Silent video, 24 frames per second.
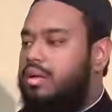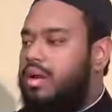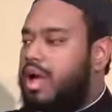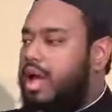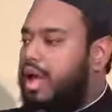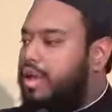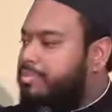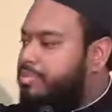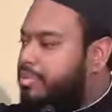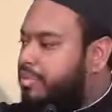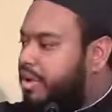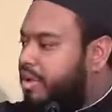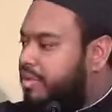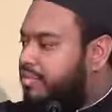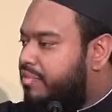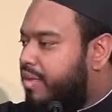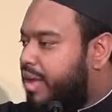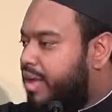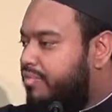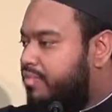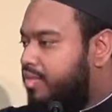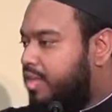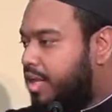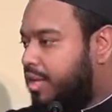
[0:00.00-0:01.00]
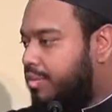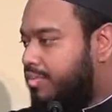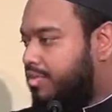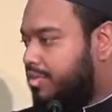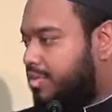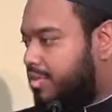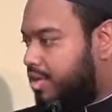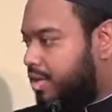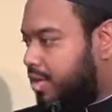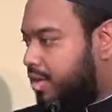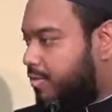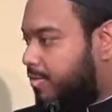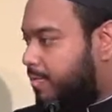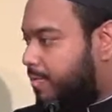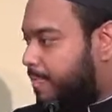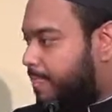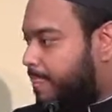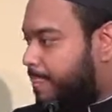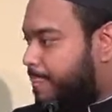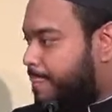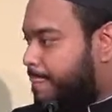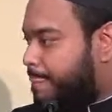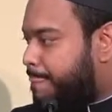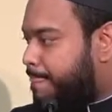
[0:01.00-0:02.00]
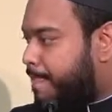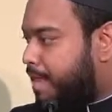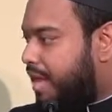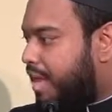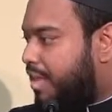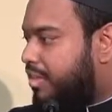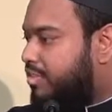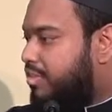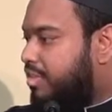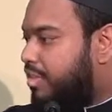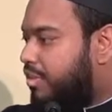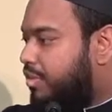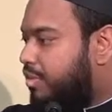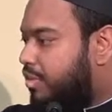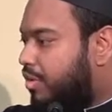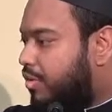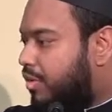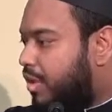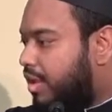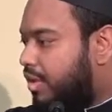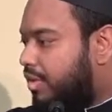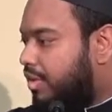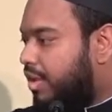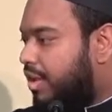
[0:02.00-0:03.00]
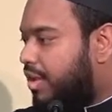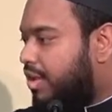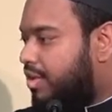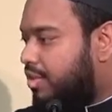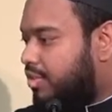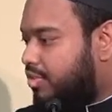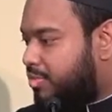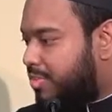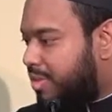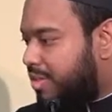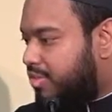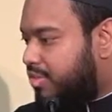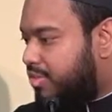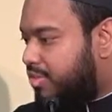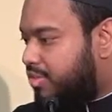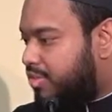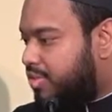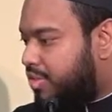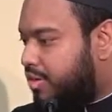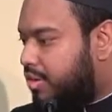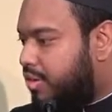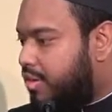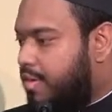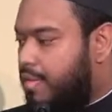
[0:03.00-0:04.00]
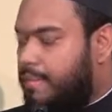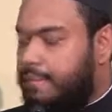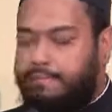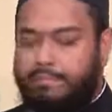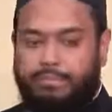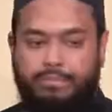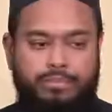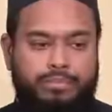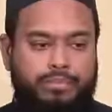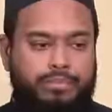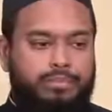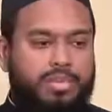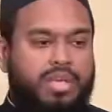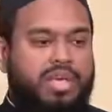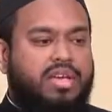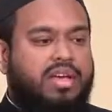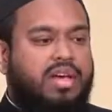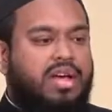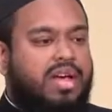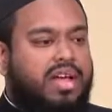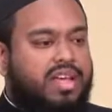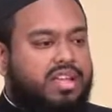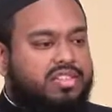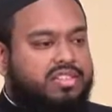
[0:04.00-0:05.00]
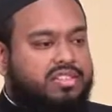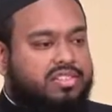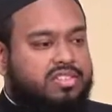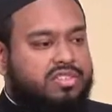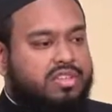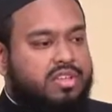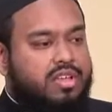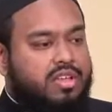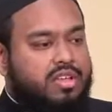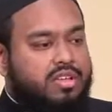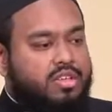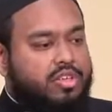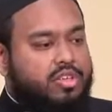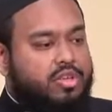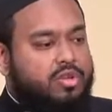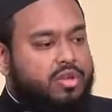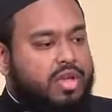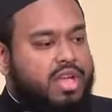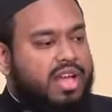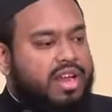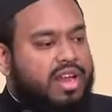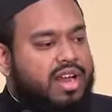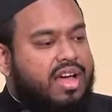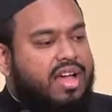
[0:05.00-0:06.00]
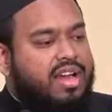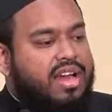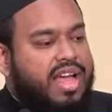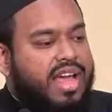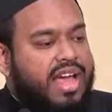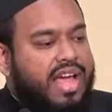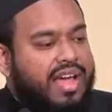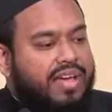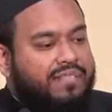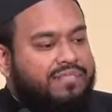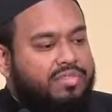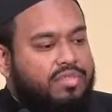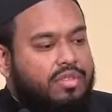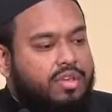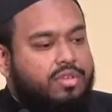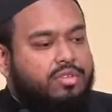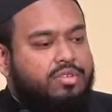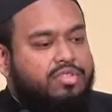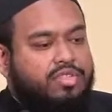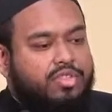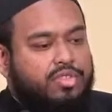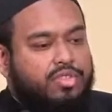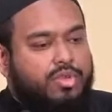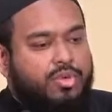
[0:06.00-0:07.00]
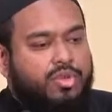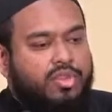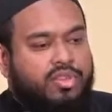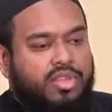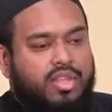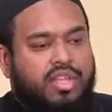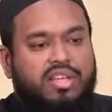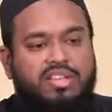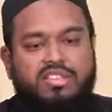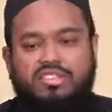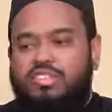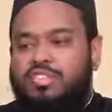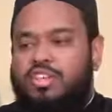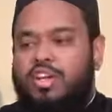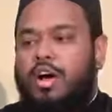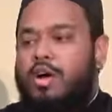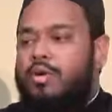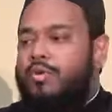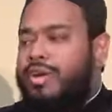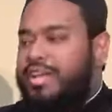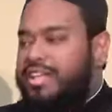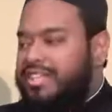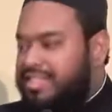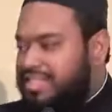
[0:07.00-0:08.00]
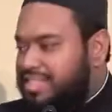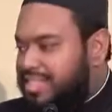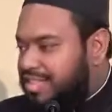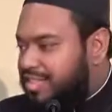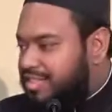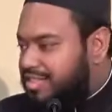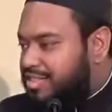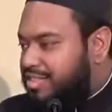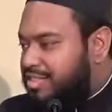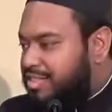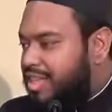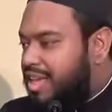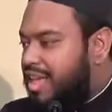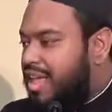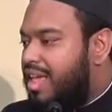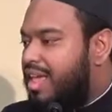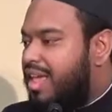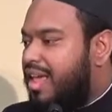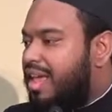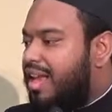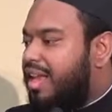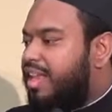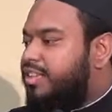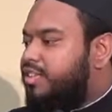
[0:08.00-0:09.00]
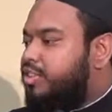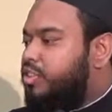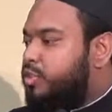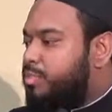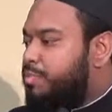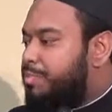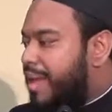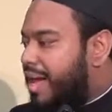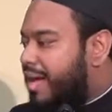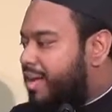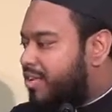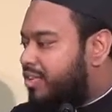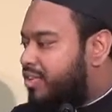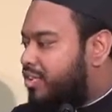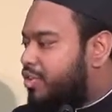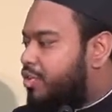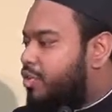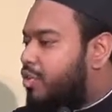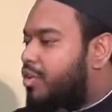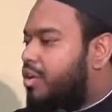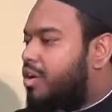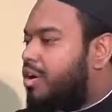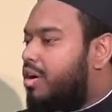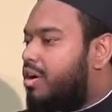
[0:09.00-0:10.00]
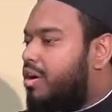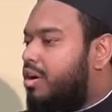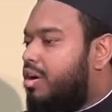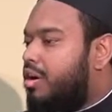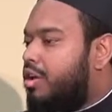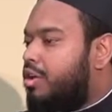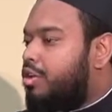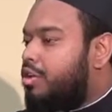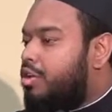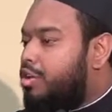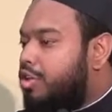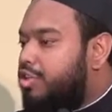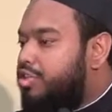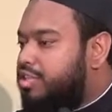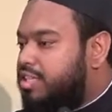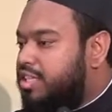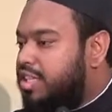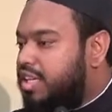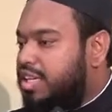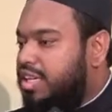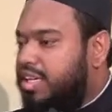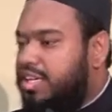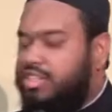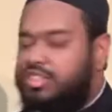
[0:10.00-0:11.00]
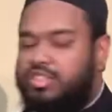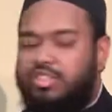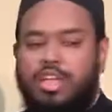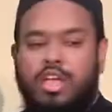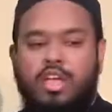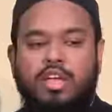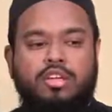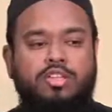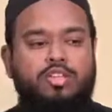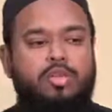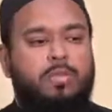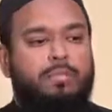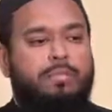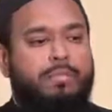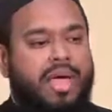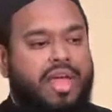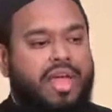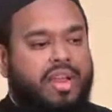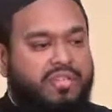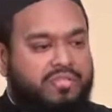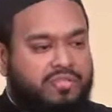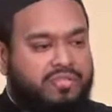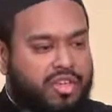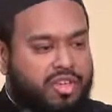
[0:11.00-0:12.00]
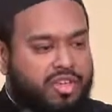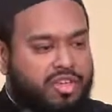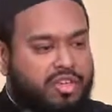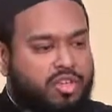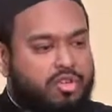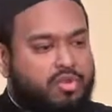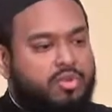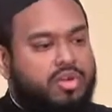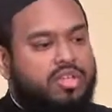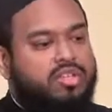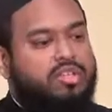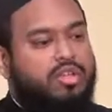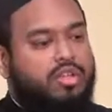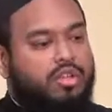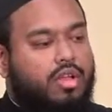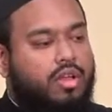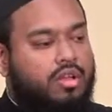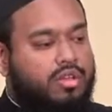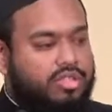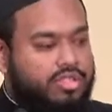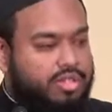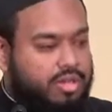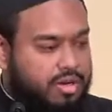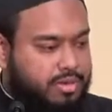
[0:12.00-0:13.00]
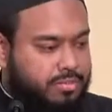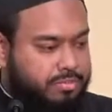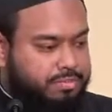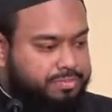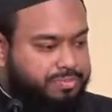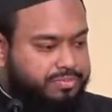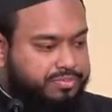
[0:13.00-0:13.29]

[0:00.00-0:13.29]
I pray 5 times a day. I still know Allah and His Messenger. Because you cannot have those two things coexist and expect your good deeds to benefit you in the long term.